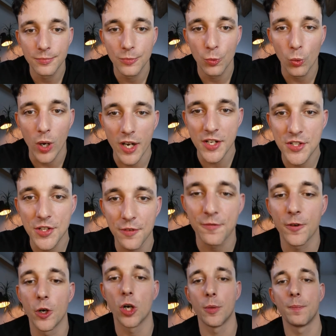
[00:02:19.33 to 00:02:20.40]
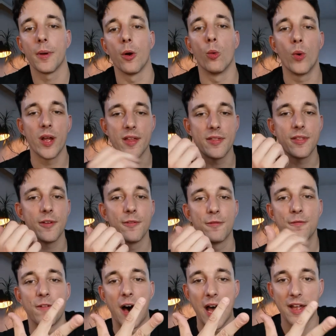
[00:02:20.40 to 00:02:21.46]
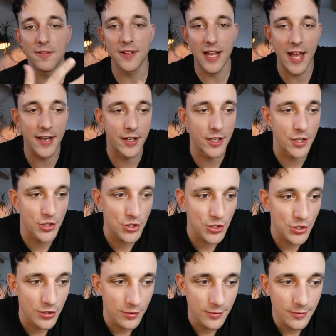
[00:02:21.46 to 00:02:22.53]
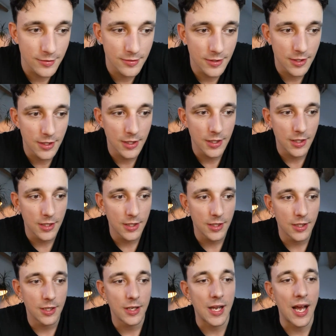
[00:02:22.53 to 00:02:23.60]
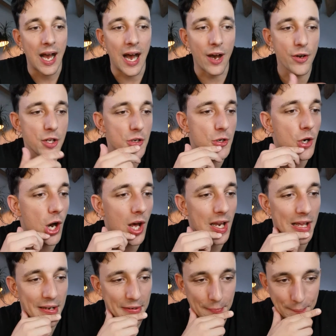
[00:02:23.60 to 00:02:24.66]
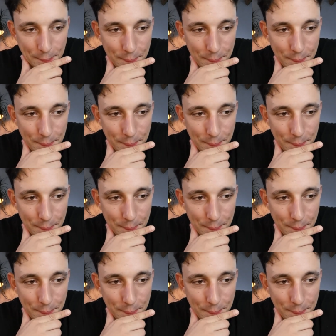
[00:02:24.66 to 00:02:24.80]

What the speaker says: What is the verb with 5 letters? How do you call it?